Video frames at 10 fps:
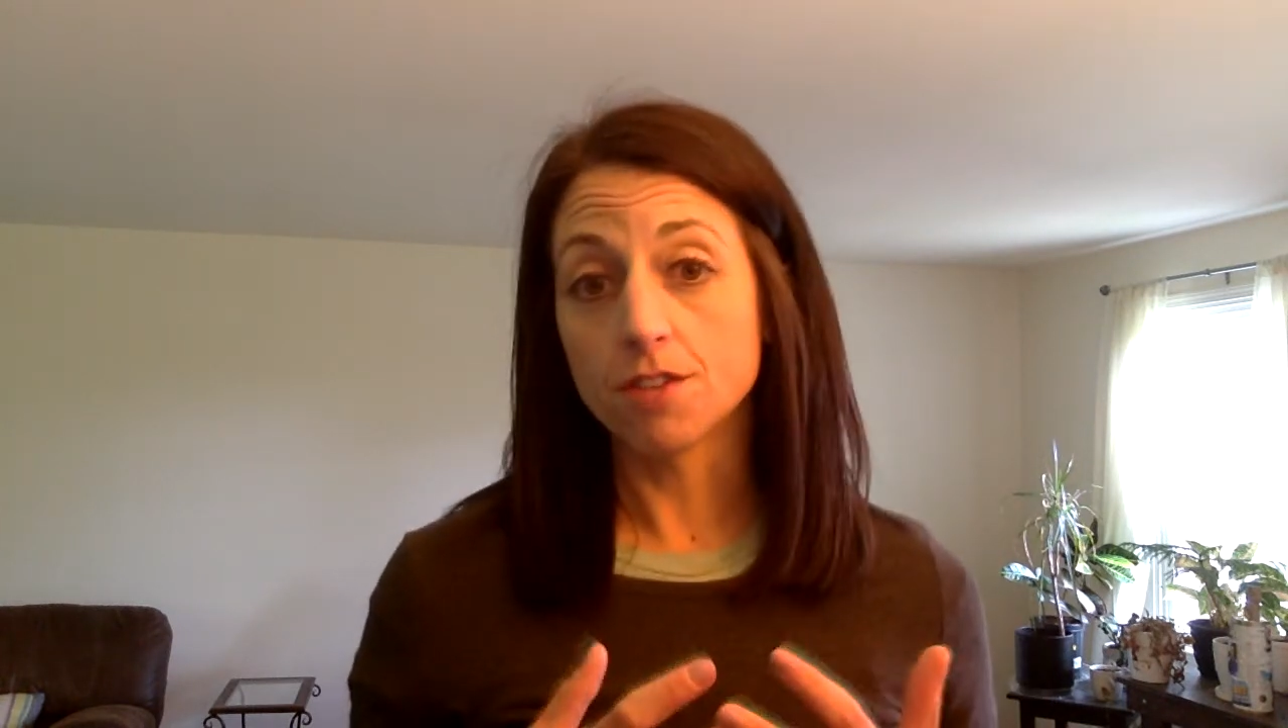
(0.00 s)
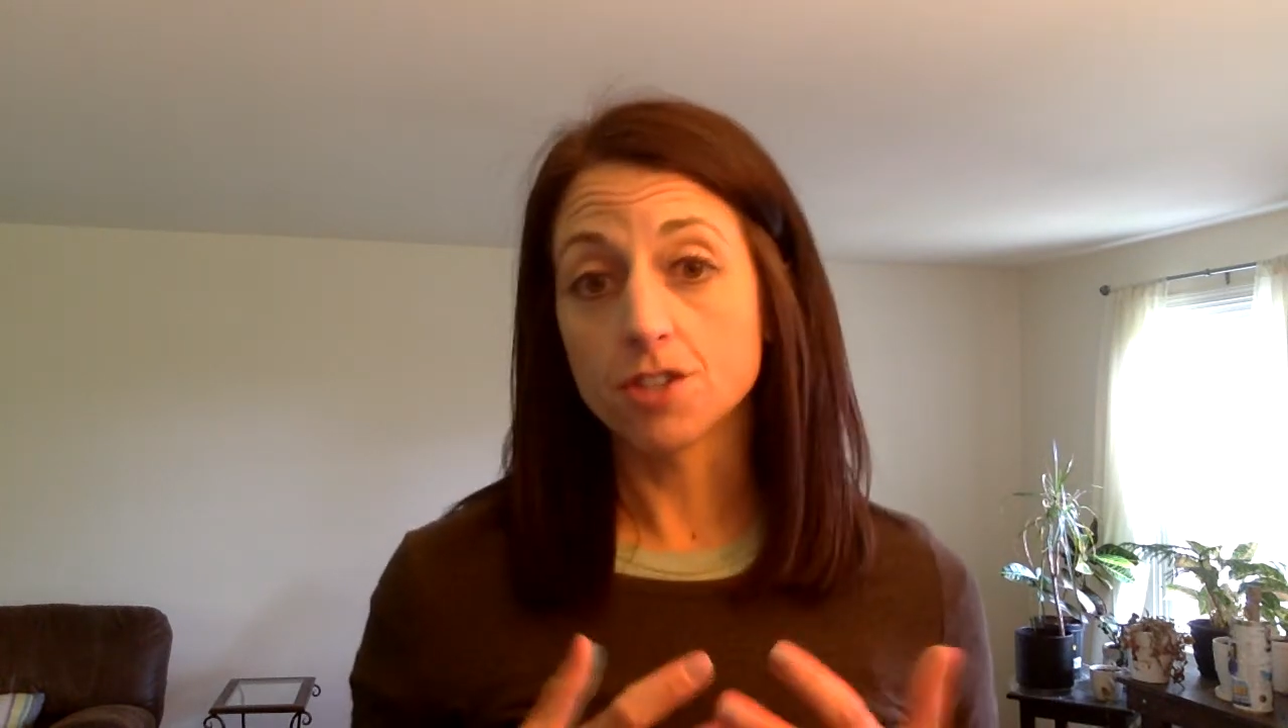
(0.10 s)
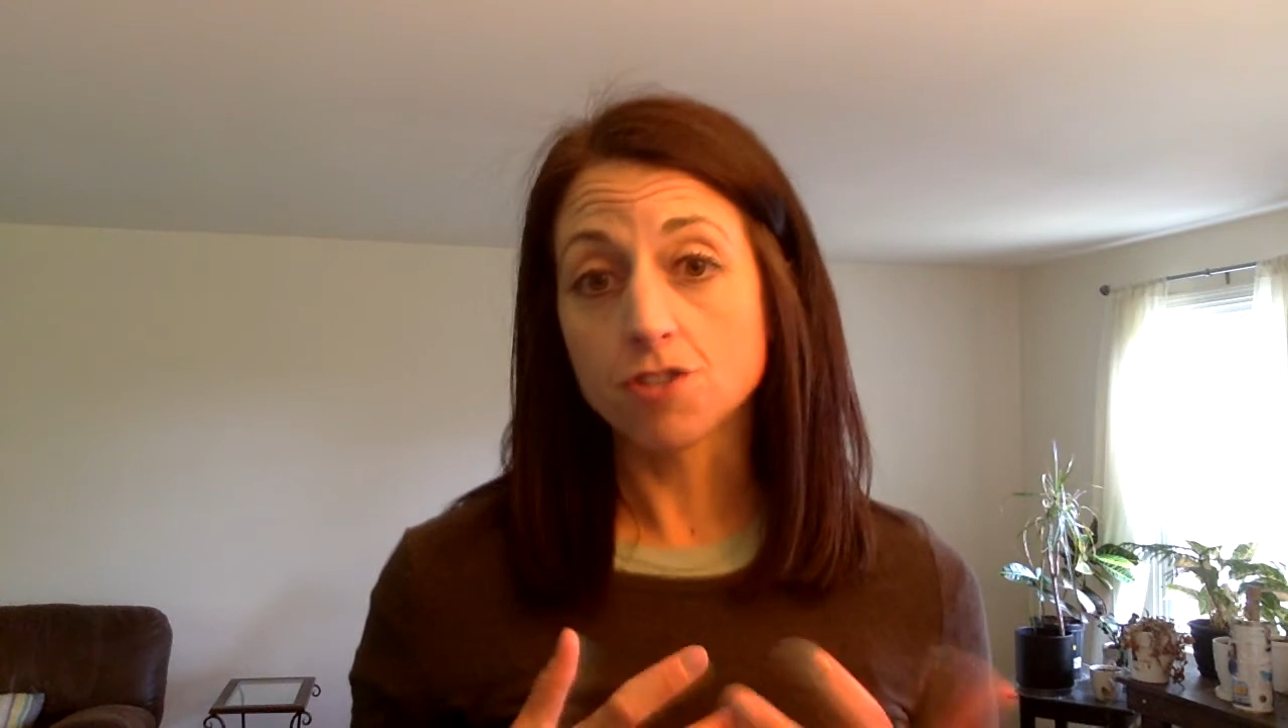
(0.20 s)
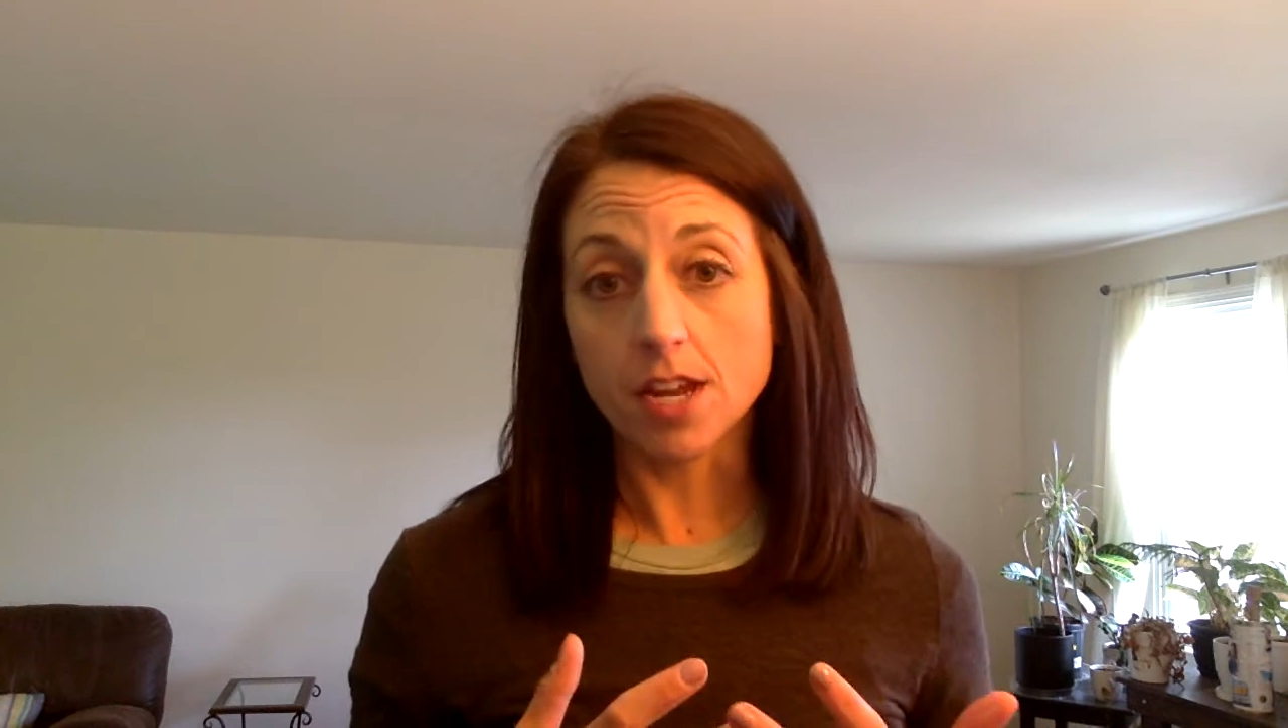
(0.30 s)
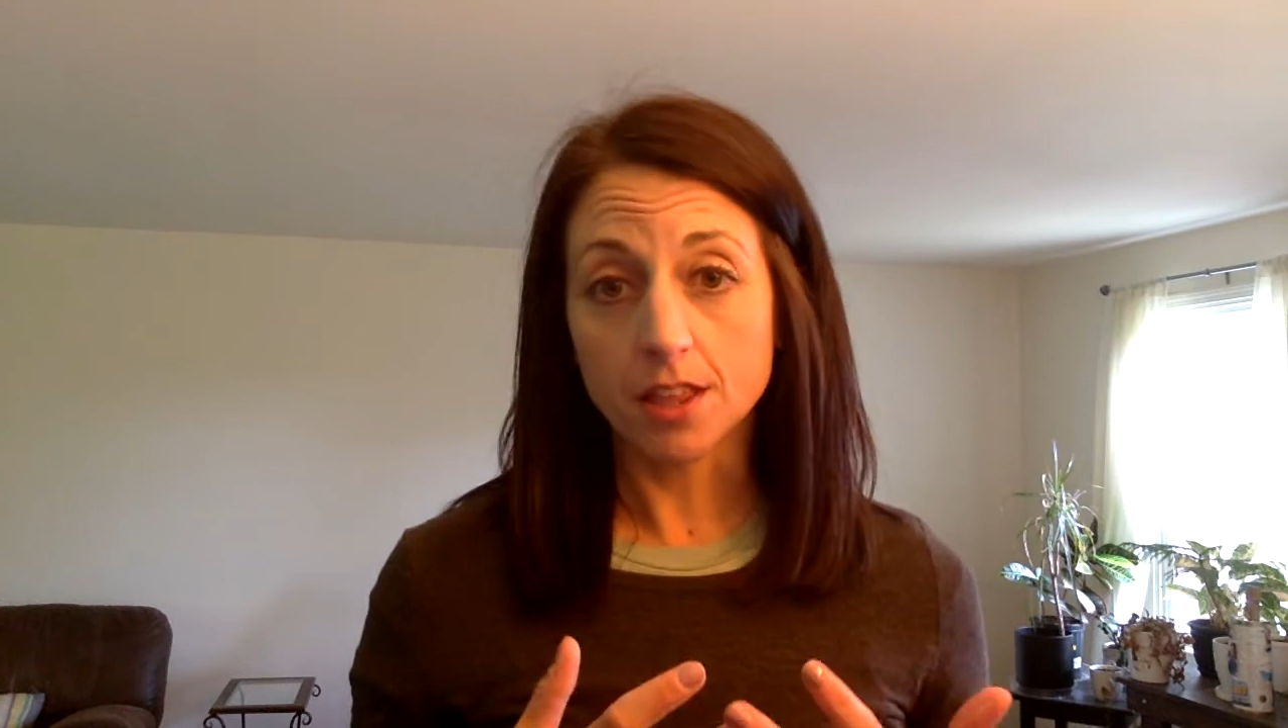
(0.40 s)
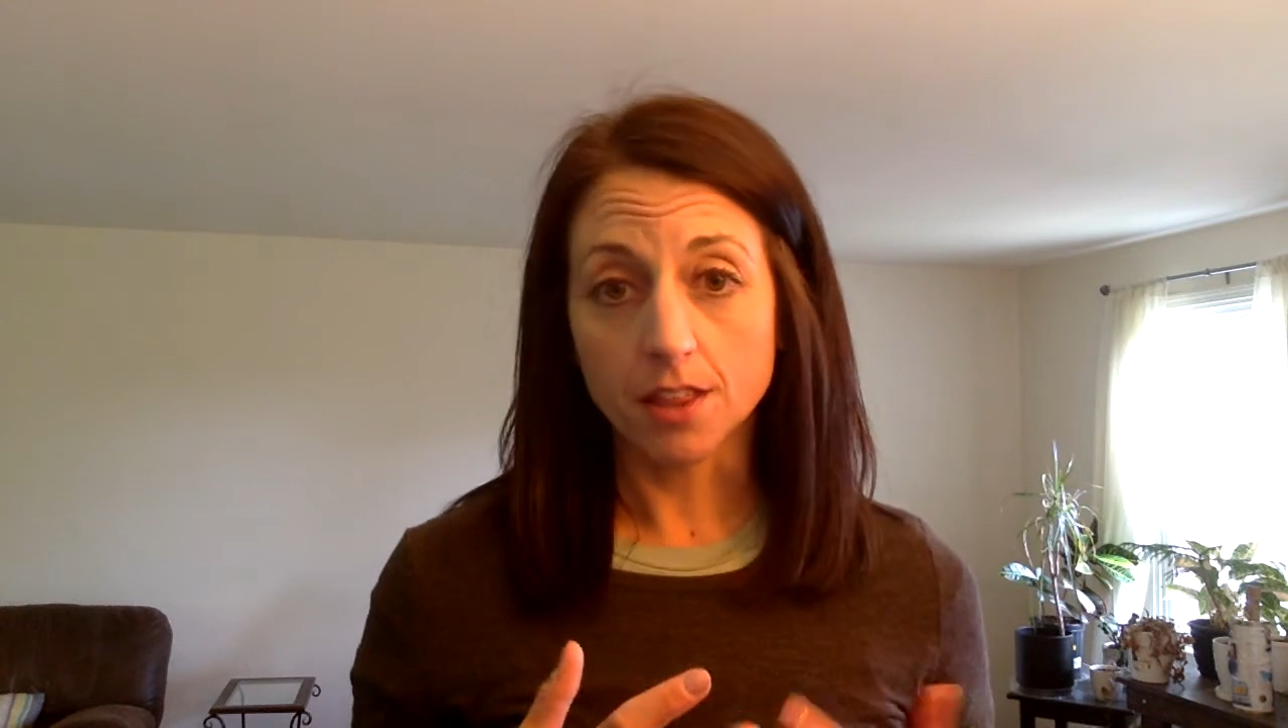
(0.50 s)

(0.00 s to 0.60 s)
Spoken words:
strength